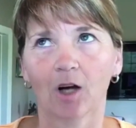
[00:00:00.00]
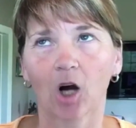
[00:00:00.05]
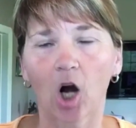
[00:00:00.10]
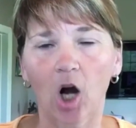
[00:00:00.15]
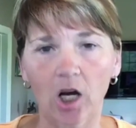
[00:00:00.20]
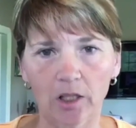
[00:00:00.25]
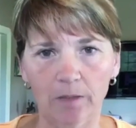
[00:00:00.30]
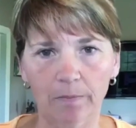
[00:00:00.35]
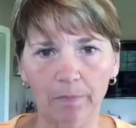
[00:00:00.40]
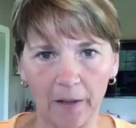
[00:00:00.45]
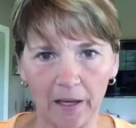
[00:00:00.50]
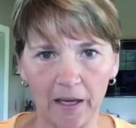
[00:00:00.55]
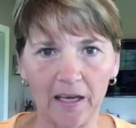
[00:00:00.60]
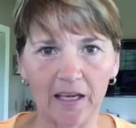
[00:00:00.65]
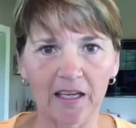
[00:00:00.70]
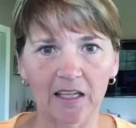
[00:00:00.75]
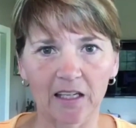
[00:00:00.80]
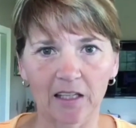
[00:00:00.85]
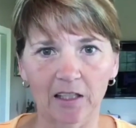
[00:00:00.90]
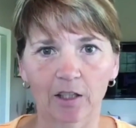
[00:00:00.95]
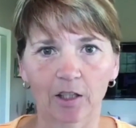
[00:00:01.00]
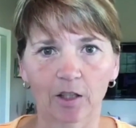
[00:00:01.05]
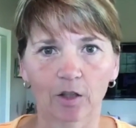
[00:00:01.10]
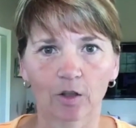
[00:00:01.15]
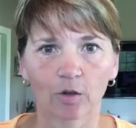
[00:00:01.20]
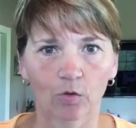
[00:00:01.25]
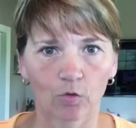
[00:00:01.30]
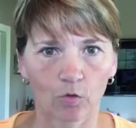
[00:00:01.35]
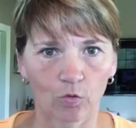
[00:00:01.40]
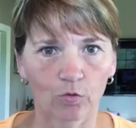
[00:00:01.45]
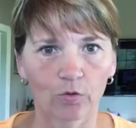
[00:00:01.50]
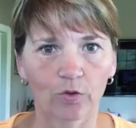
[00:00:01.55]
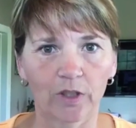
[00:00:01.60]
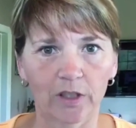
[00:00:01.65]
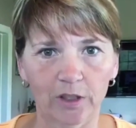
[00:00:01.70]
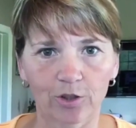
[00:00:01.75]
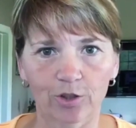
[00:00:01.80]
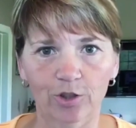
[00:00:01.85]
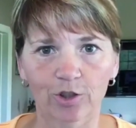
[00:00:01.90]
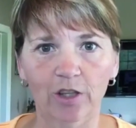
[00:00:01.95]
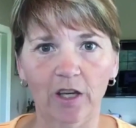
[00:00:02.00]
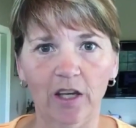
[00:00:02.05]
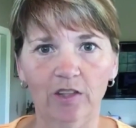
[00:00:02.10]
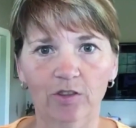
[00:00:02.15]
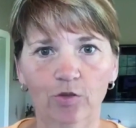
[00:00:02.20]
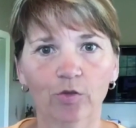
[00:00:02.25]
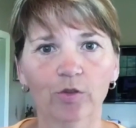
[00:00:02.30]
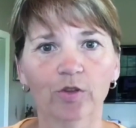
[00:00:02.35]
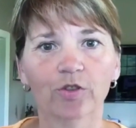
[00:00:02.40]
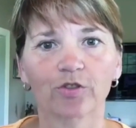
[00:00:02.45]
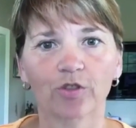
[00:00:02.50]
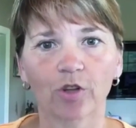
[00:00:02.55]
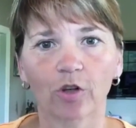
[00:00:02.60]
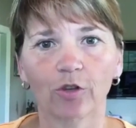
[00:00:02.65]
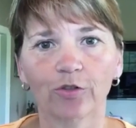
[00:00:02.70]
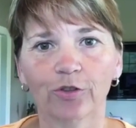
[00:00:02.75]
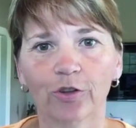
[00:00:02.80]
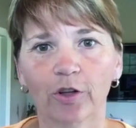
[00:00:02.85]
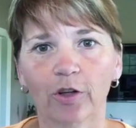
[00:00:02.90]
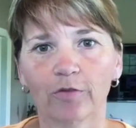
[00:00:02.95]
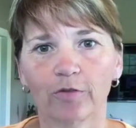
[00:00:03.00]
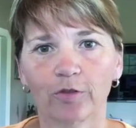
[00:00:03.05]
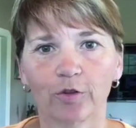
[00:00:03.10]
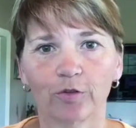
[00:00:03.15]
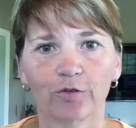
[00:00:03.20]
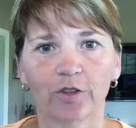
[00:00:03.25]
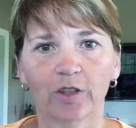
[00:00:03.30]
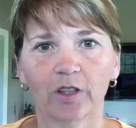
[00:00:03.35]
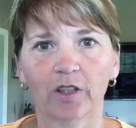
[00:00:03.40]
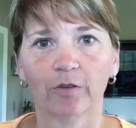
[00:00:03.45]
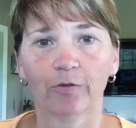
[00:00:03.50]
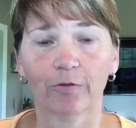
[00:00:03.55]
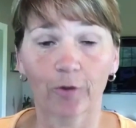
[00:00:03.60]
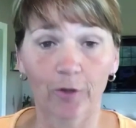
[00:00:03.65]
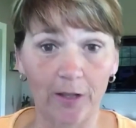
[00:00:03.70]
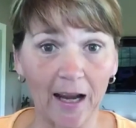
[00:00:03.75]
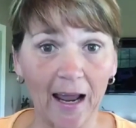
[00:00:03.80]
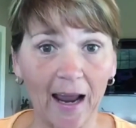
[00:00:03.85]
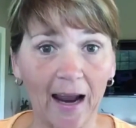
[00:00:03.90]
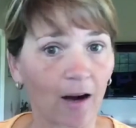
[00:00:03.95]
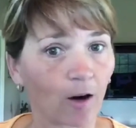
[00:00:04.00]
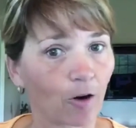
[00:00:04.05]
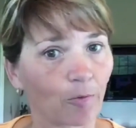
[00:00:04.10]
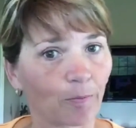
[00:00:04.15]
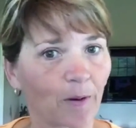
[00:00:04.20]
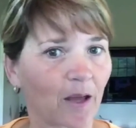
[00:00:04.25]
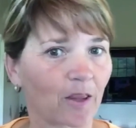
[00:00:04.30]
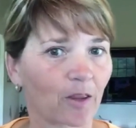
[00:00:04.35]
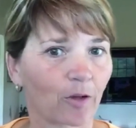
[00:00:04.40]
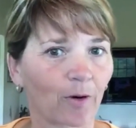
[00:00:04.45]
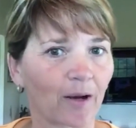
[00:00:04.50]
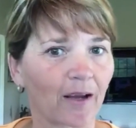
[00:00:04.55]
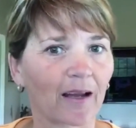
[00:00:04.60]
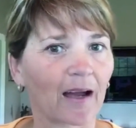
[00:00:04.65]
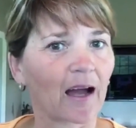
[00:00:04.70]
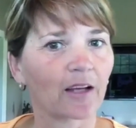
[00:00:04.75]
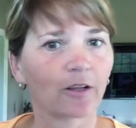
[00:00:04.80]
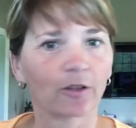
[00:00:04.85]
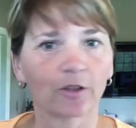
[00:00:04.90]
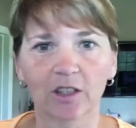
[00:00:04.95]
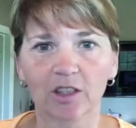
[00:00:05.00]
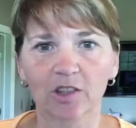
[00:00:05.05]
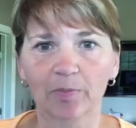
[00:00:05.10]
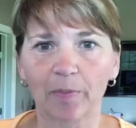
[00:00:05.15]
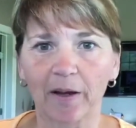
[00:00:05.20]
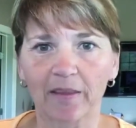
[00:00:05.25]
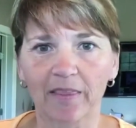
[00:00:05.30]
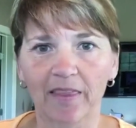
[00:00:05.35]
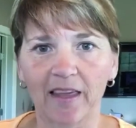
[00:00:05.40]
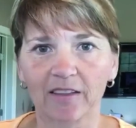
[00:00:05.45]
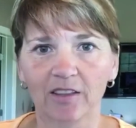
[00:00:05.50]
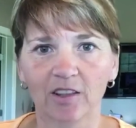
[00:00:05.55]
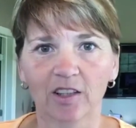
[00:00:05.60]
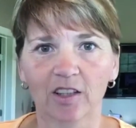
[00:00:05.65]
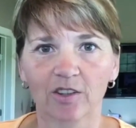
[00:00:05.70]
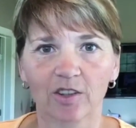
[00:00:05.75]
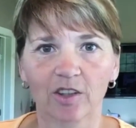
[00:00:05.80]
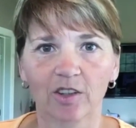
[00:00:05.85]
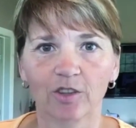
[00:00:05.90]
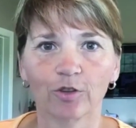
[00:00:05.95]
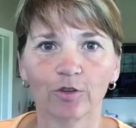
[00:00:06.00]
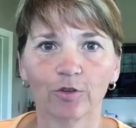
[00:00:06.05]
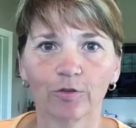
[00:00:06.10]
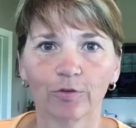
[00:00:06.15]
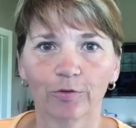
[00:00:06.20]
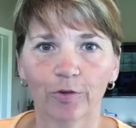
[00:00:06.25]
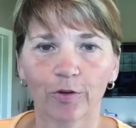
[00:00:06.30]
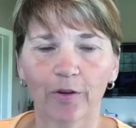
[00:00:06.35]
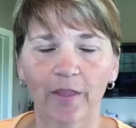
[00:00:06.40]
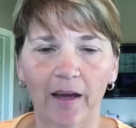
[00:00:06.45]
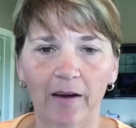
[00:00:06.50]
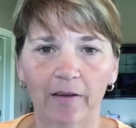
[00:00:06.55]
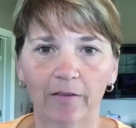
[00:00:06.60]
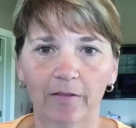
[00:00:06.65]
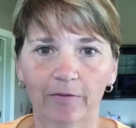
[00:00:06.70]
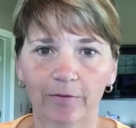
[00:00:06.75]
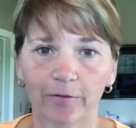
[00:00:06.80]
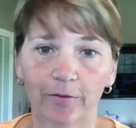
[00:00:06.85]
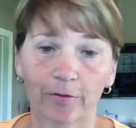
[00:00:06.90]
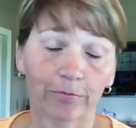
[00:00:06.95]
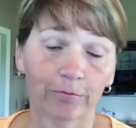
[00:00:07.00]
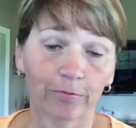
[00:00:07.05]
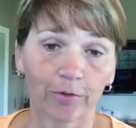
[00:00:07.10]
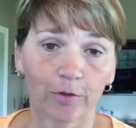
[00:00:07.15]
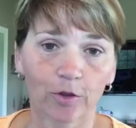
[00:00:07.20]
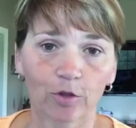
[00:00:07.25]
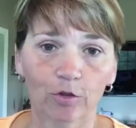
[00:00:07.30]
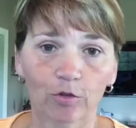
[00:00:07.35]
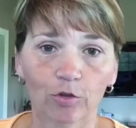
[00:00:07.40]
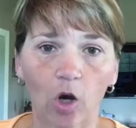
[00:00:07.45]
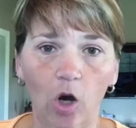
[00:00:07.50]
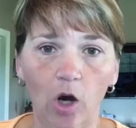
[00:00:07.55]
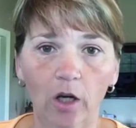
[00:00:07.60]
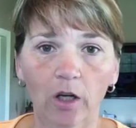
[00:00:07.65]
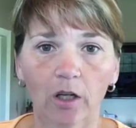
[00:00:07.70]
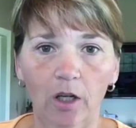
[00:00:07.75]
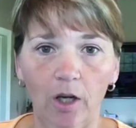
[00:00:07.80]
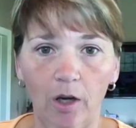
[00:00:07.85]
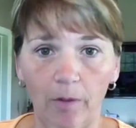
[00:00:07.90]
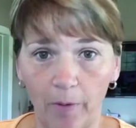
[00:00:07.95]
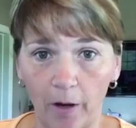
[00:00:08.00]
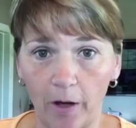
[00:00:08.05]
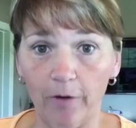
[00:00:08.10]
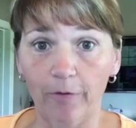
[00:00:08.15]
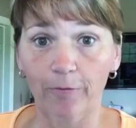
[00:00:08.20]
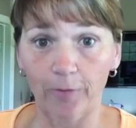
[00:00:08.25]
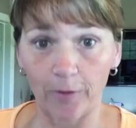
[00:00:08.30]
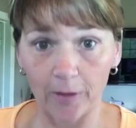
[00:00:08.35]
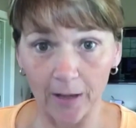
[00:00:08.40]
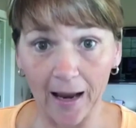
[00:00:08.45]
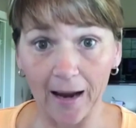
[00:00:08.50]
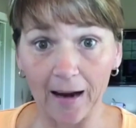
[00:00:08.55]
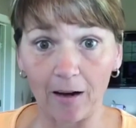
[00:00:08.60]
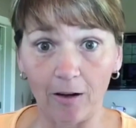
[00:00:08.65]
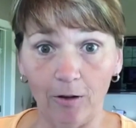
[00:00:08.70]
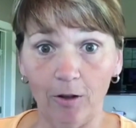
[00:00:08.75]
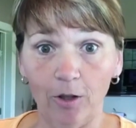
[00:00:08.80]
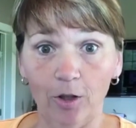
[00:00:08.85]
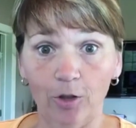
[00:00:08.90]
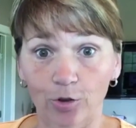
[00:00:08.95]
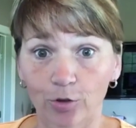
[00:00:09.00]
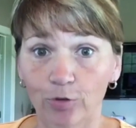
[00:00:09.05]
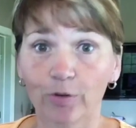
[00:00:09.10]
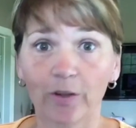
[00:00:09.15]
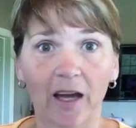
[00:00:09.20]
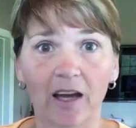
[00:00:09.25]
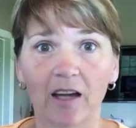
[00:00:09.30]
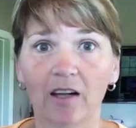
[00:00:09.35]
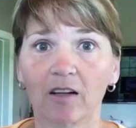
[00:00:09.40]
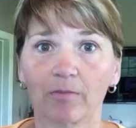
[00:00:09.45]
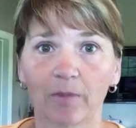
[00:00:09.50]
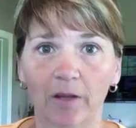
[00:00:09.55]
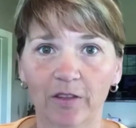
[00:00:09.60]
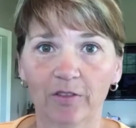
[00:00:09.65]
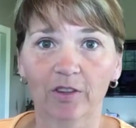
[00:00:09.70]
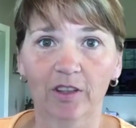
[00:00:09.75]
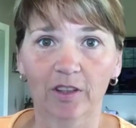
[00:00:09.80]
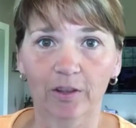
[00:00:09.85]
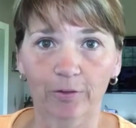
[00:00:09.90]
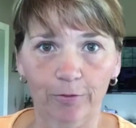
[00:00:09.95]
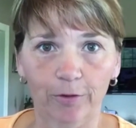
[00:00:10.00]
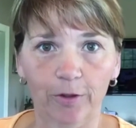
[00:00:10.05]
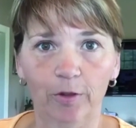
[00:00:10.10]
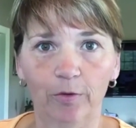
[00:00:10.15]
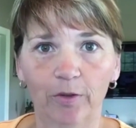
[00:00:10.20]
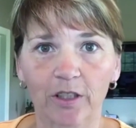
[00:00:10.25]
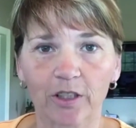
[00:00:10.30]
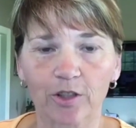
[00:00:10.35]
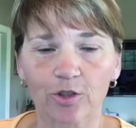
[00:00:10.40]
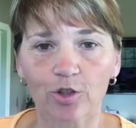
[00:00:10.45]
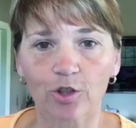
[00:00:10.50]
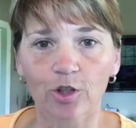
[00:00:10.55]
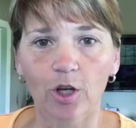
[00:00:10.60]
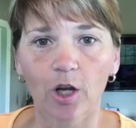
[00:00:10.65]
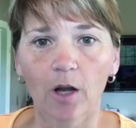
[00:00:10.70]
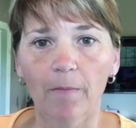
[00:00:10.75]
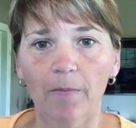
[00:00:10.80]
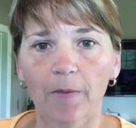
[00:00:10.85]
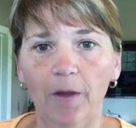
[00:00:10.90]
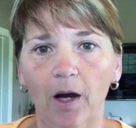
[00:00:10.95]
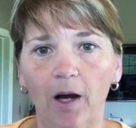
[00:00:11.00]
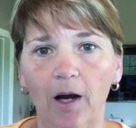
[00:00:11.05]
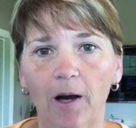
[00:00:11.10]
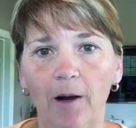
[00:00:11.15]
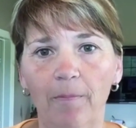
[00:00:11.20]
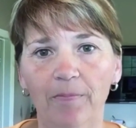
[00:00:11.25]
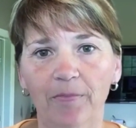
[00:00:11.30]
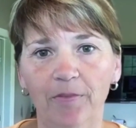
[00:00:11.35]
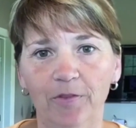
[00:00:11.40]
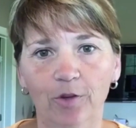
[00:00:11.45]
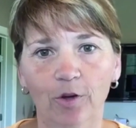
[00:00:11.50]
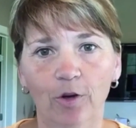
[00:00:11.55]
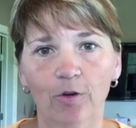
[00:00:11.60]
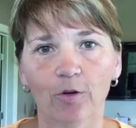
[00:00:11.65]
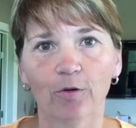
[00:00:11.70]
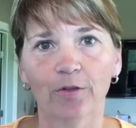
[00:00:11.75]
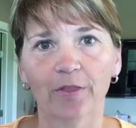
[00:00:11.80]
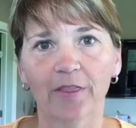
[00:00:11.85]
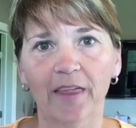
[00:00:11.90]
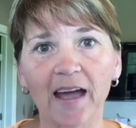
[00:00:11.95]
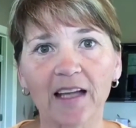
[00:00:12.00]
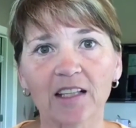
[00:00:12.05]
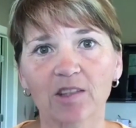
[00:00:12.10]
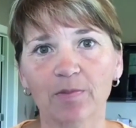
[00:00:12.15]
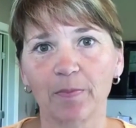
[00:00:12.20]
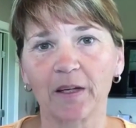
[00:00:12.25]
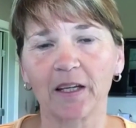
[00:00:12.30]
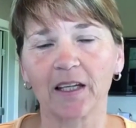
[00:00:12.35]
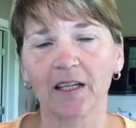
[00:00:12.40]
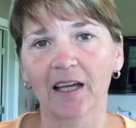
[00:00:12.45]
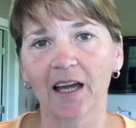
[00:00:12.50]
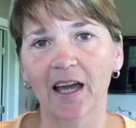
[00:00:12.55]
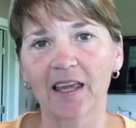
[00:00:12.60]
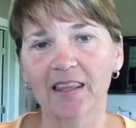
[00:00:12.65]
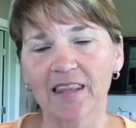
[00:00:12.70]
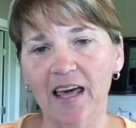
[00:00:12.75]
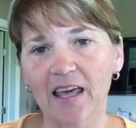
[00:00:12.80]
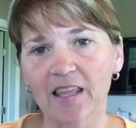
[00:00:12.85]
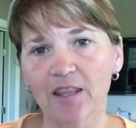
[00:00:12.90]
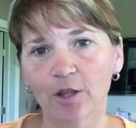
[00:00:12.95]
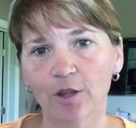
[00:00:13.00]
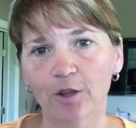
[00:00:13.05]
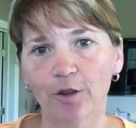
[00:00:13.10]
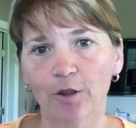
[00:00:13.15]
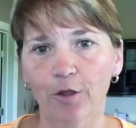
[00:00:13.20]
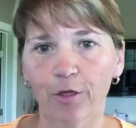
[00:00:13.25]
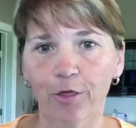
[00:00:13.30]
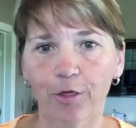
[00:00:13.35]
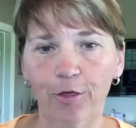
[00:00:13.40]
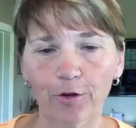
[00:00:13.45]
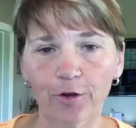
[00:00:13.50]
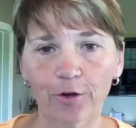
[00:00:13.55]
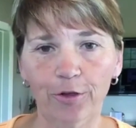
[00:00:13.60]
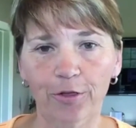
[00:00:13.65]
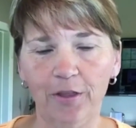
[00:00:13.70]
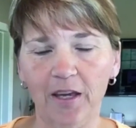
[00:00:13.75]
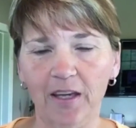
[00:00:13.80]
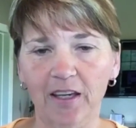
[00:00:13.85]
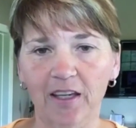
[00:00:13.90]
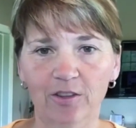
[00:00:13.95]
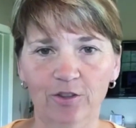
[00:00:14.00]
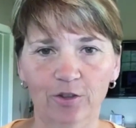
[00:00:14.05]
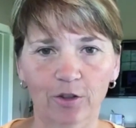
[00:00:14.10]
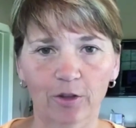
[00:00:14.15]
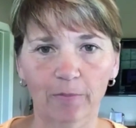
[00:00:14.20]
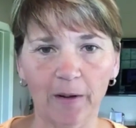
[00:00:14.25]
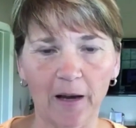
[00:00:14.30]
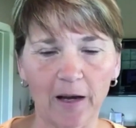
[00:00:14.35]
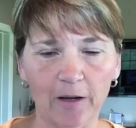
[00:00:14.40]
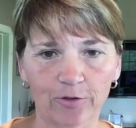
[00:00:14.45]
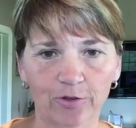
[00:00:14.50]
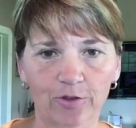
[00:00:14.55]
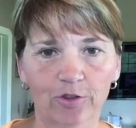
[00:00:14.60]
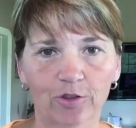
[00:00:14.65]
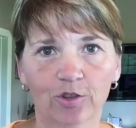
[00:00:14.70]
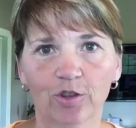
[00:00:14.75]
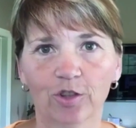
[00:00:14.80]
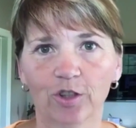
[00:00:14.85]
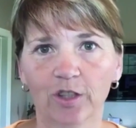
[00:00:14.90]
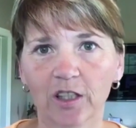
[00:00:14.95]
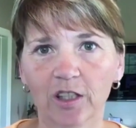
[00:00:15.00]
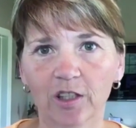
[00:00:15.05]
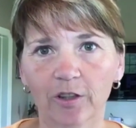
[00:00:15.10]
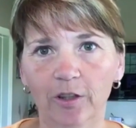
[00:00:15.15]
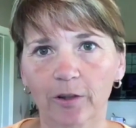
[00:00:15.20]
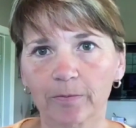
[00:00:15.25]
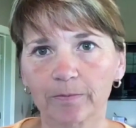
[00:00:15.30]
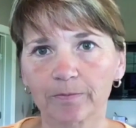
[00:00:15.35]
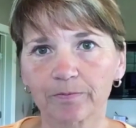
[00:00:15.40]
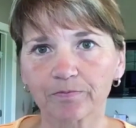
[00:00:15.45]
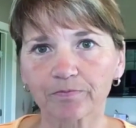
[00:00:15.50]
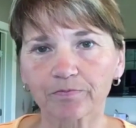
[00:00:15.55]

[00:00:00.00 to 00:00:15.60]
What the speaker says: unpaid reach as a result of using, for now, by the way, I don't expect that to continue for too long, but for now, you get basically free reach. So that's big. And then the third thing, as you're about to hear,